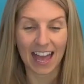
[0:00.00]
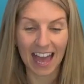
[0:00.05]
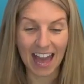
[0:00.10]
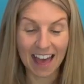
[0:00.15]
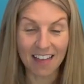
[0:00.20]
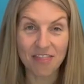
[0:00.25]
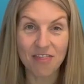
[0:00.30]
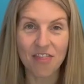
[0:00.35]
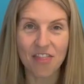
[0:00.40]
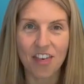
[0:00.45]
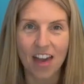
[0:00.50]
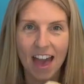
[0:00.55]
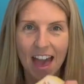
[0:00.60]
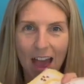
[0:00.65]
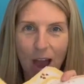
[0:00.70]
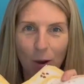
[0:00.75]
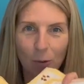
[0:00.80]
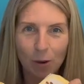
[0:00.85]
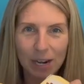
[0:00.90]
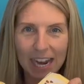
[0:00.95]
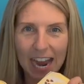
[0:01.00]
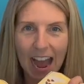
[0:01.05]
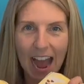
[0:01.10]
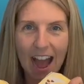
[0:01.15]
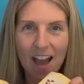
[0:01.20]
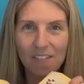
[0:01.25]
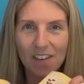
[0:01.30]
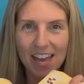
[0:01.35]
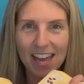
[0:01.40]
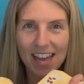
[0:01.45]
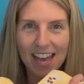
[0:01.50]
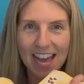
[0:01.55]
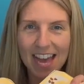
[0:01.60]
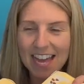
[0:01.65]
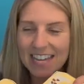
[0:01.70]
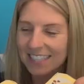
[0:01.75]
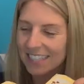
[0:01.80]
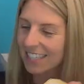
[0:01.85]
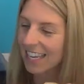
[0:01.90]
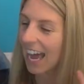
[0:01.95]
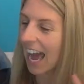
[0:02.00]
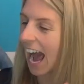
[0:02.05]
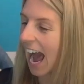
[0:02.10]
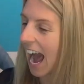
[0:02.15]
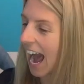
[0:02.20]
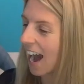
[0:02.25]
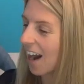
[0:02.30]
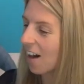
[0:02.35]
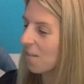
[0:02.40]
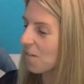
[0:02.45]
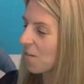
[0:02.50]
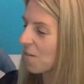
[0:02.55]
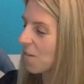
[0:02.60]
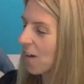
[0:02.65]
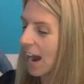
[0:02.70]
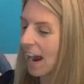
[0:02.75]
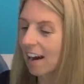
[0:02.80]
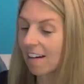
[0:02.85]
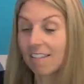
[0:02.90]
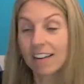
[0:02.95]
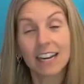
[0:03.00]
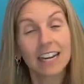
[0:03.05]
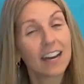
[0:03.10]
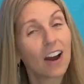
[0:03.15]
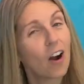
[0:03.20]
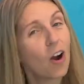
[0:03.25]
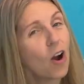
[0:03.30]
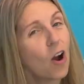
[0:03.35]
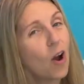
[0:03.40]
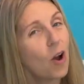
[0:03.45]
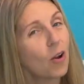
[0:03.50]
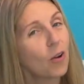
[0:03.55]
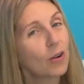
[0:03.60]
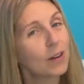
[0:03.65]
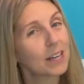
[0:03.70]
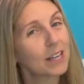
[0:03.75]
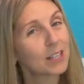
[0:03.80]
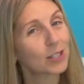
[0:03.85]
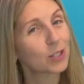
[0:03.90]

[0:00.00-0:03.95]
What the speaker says: And there we have it, our very own